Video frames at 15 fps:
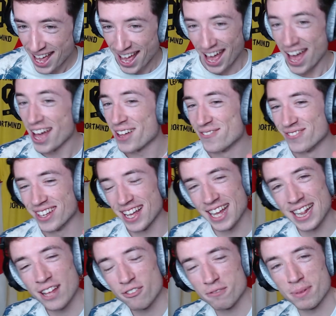
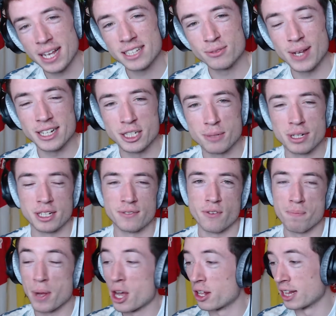11th place we actually predicted for
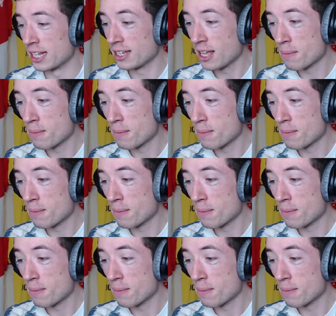Burnley.